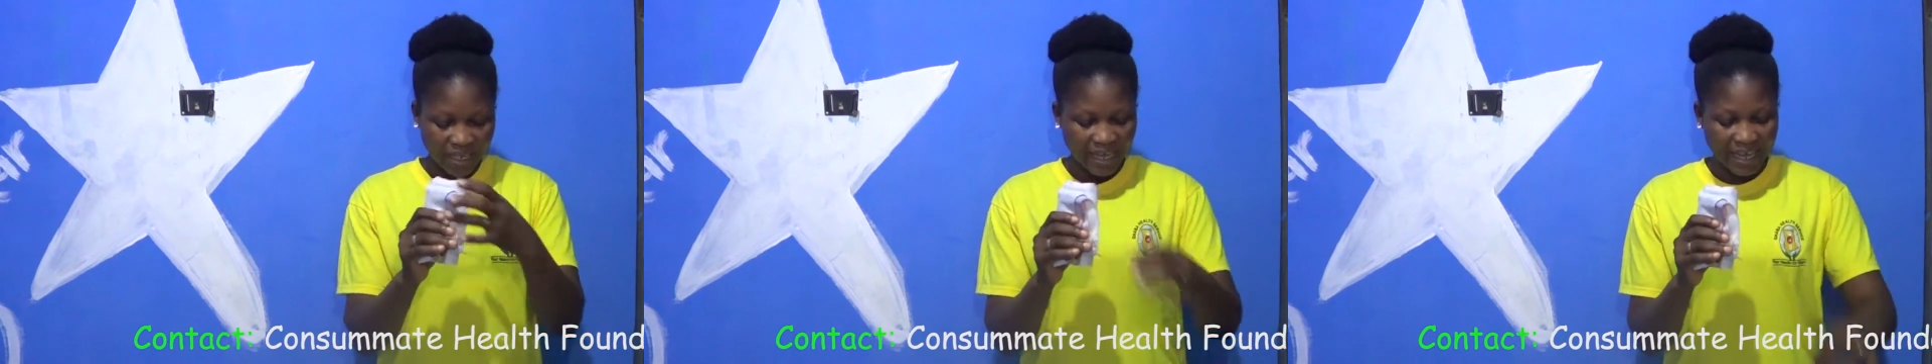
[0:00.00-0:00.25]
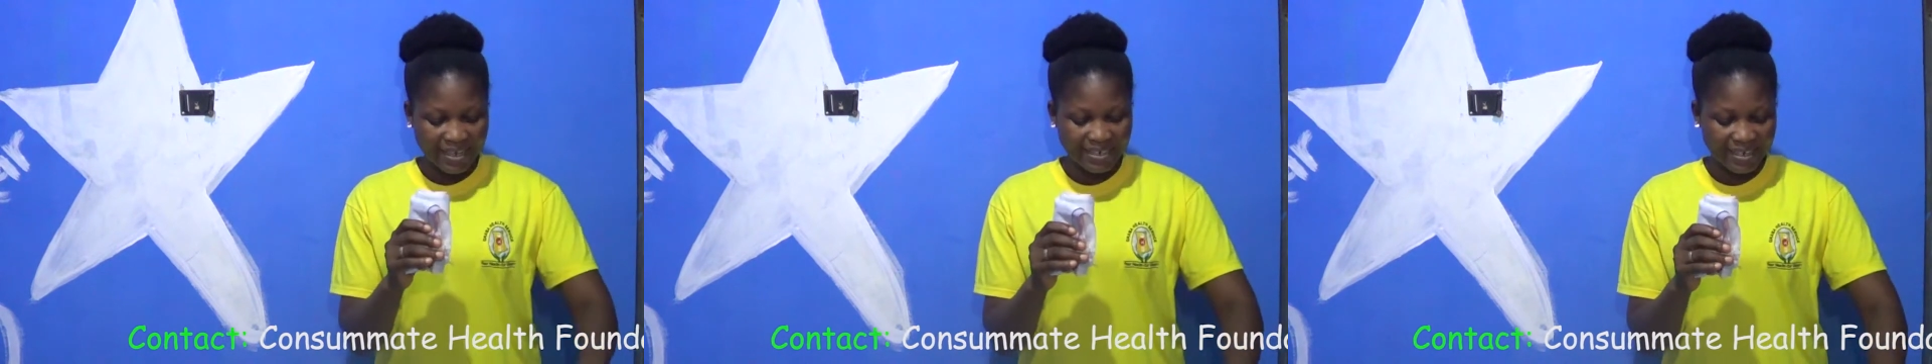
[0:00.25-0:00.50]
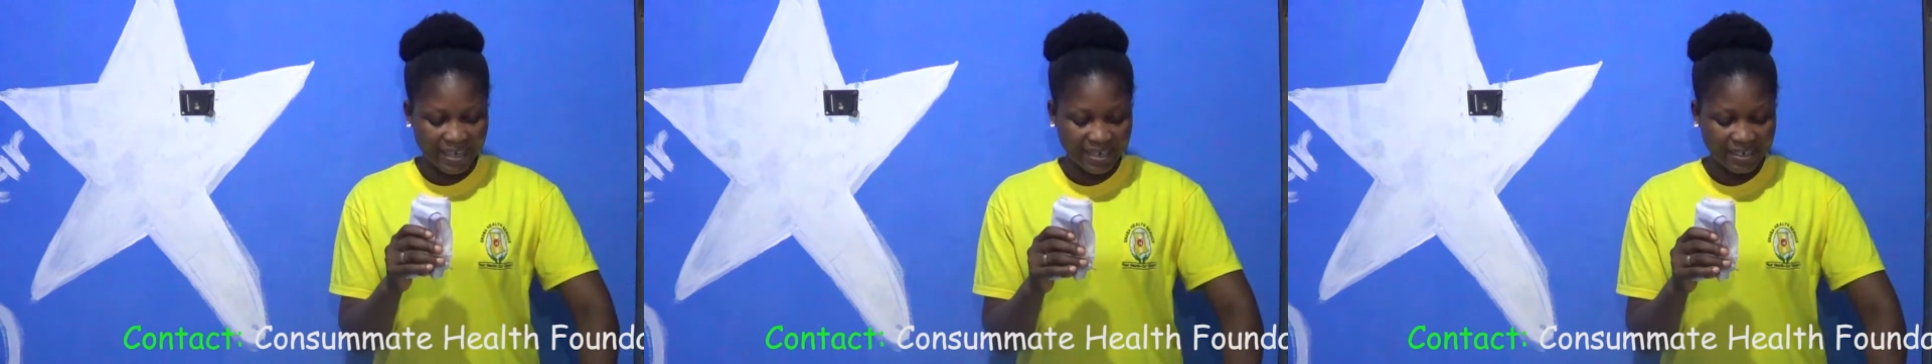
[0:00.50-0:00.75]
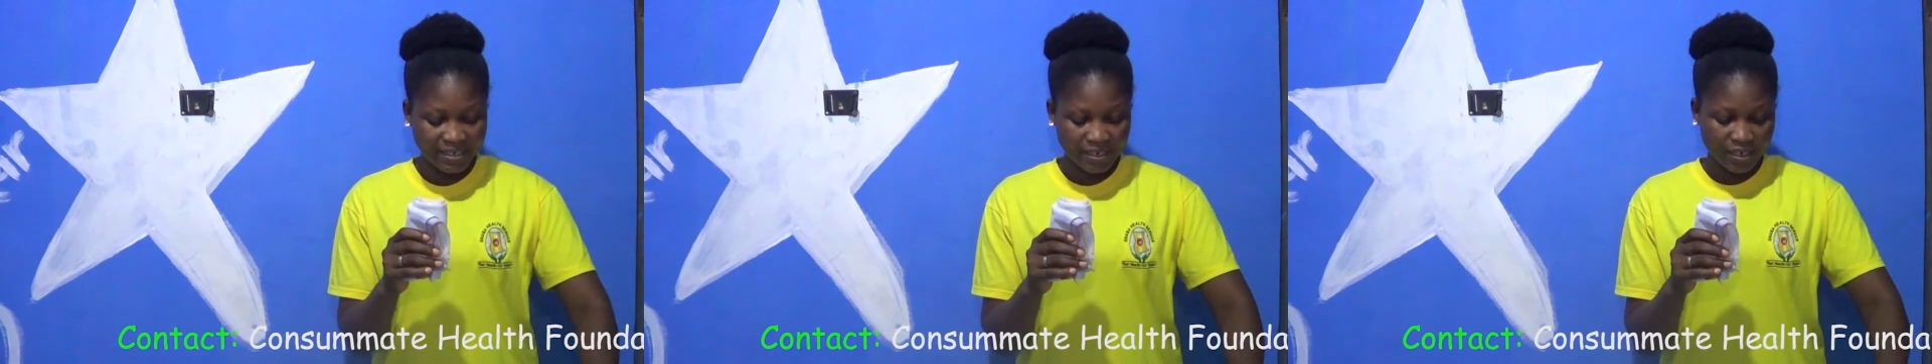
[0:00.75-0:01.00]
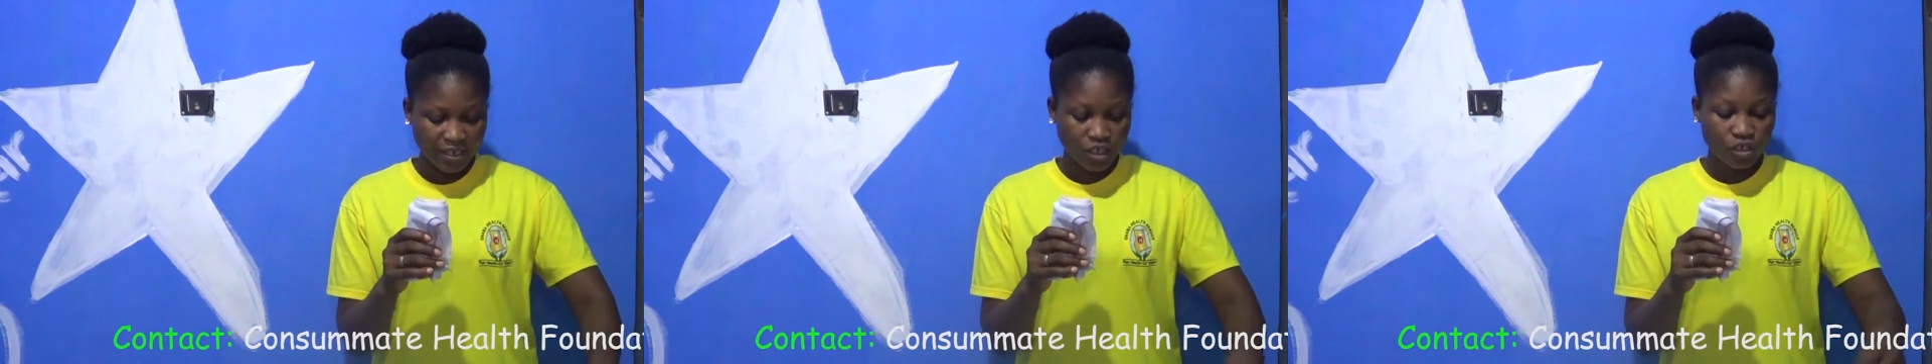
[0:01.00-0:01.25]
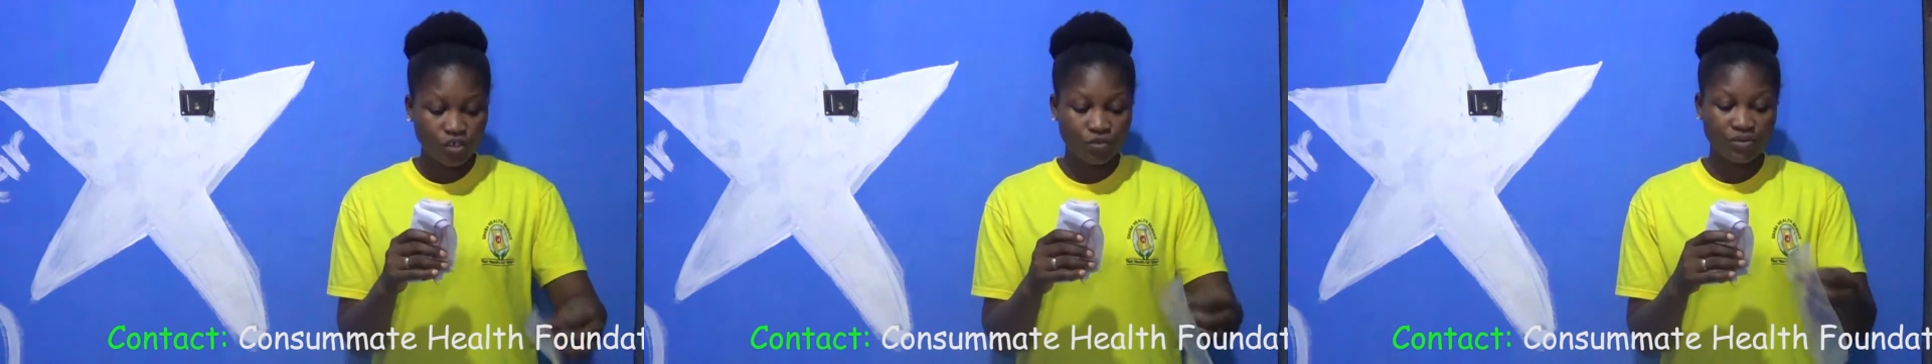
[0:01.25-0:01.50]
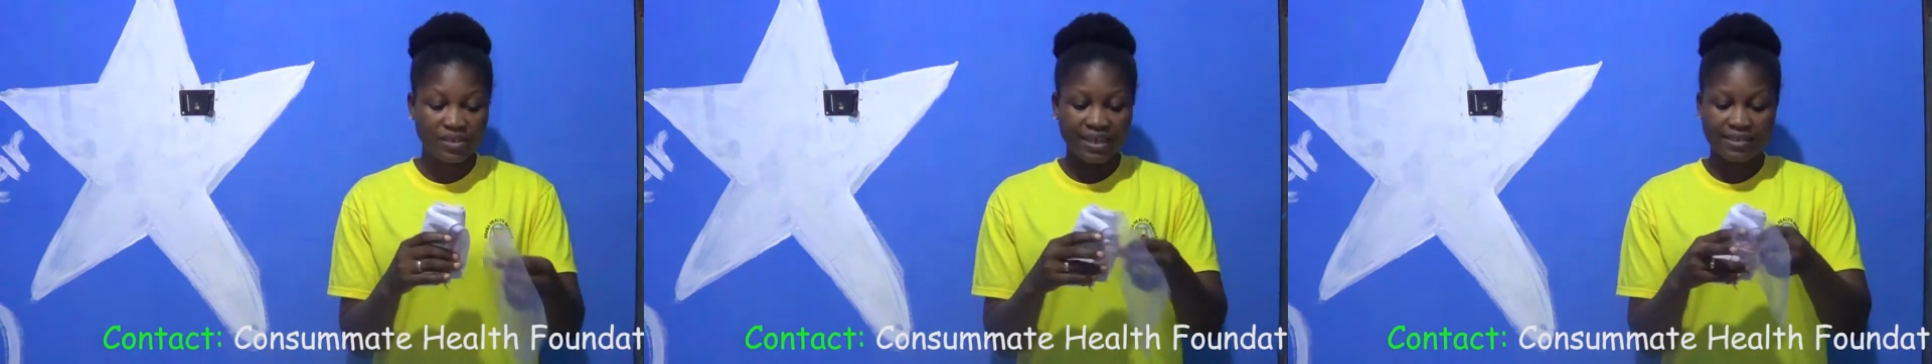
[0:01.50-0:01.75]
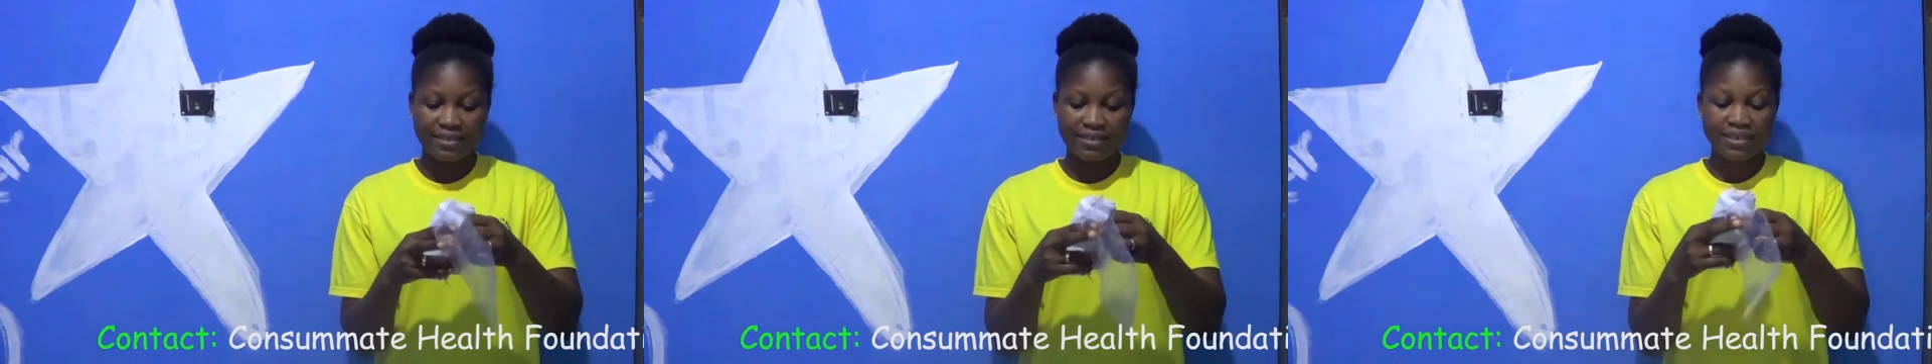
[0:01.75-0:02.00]
and then you
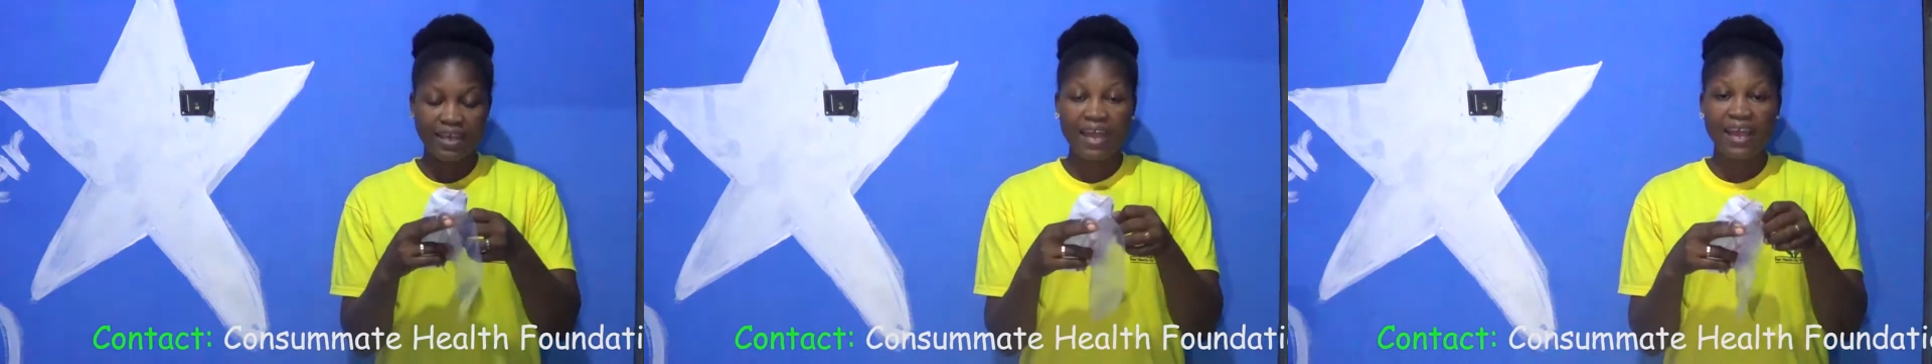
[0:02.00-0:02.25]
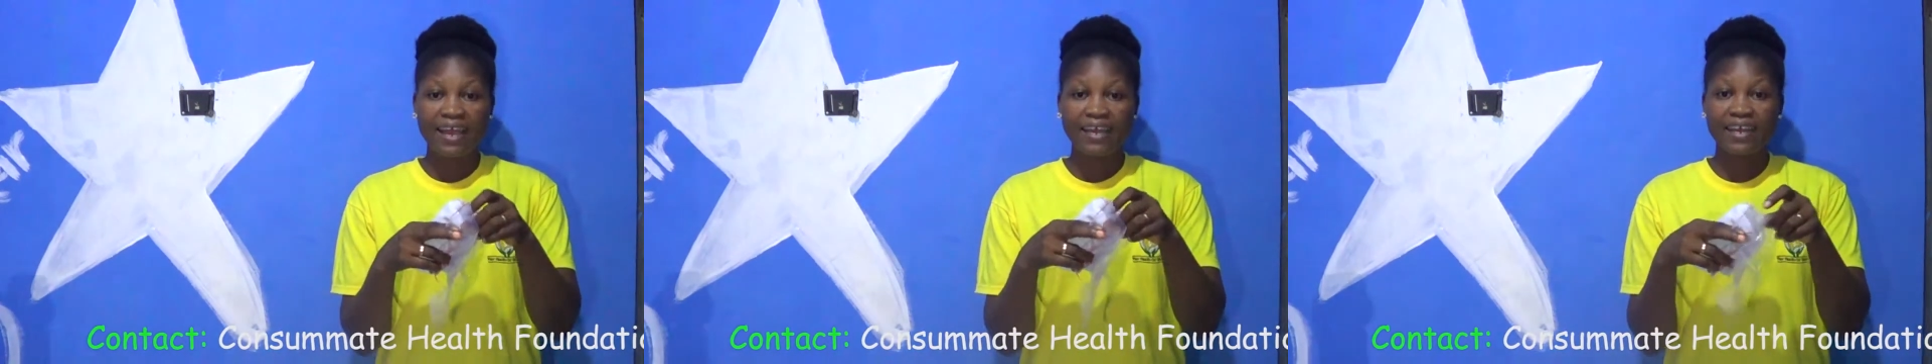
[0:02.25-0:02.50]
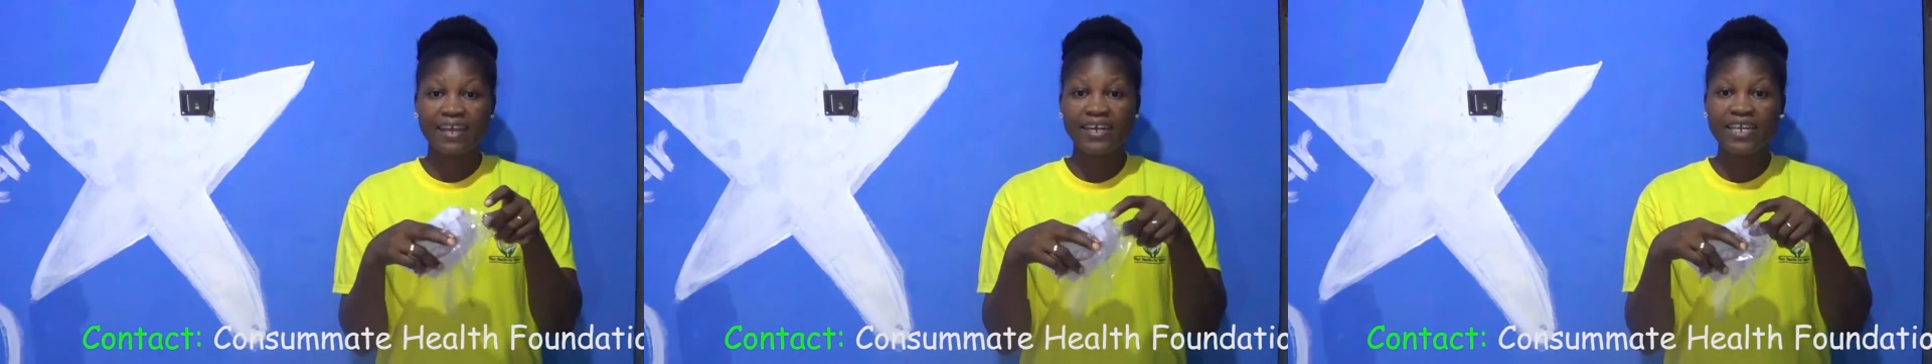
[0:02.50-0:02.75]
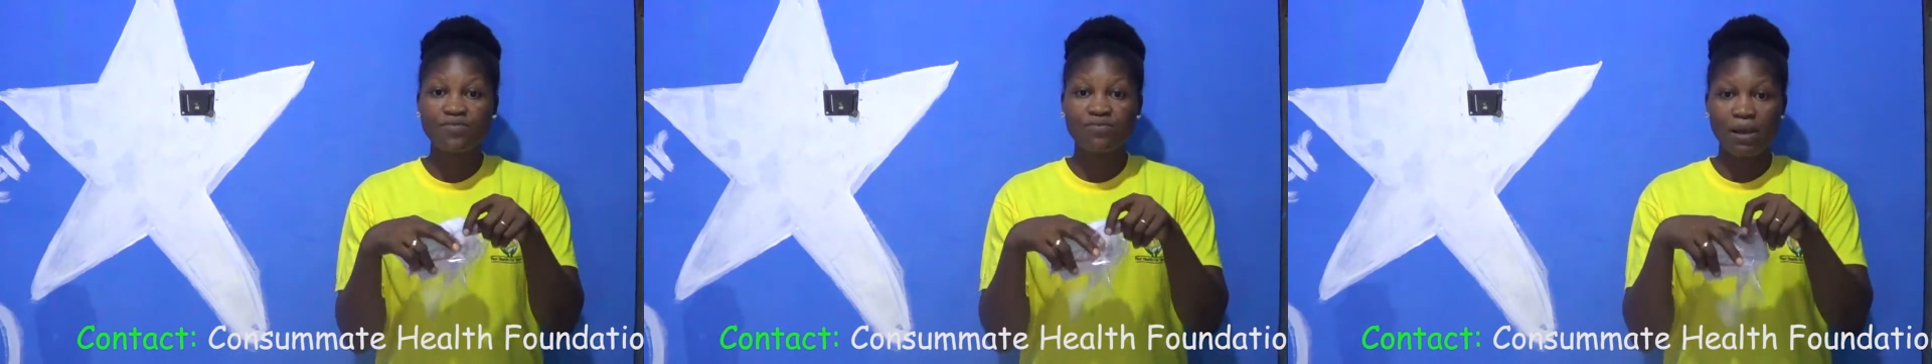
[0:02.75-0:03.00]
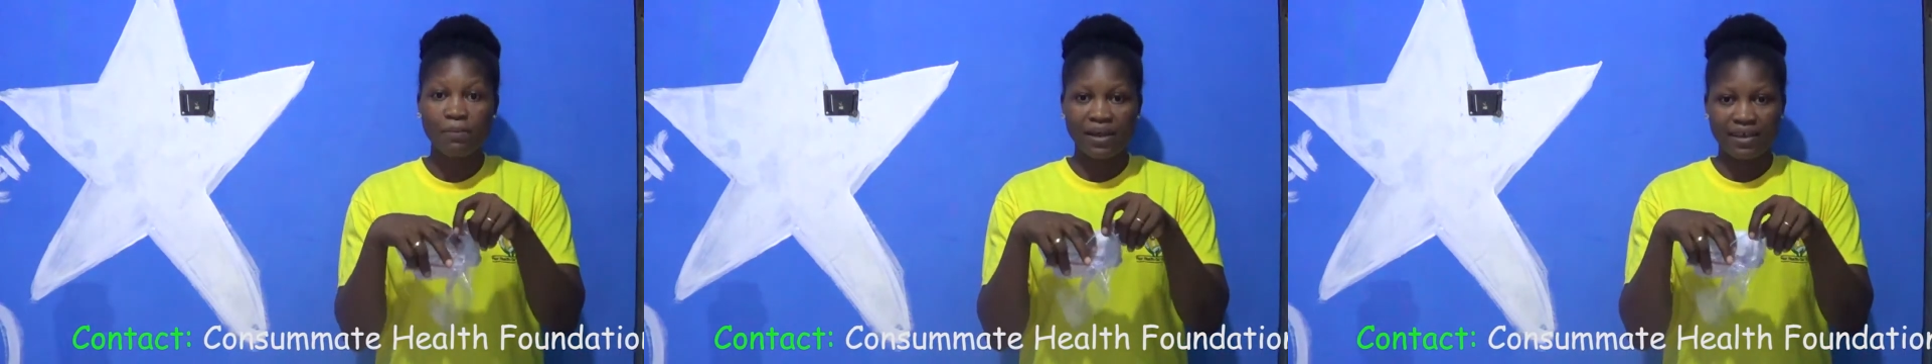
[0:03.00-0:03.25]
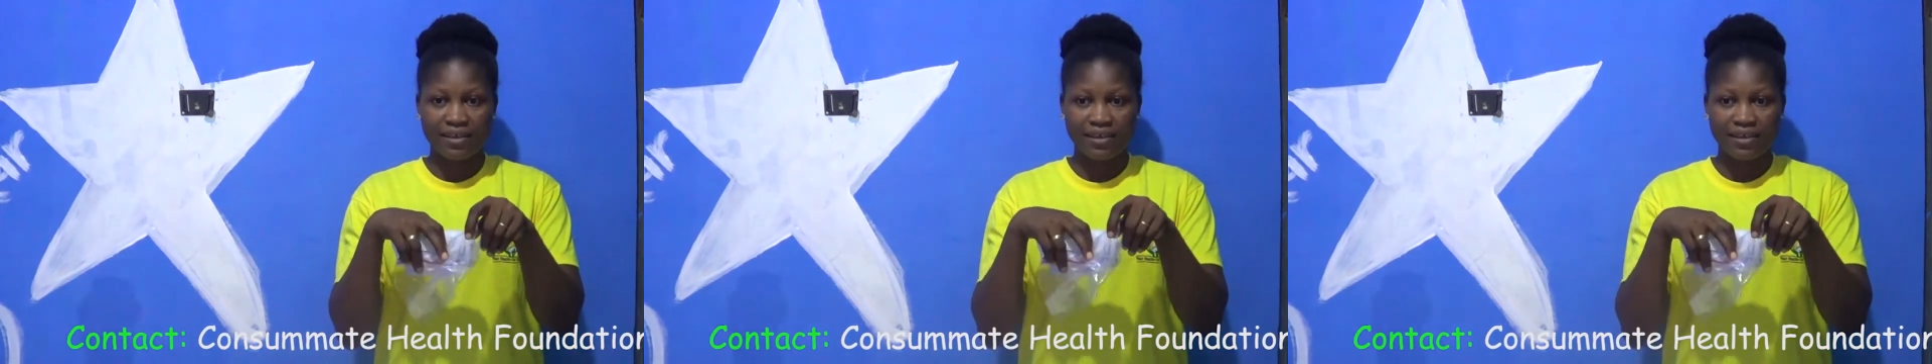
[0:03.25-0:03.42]
get a clean rubber.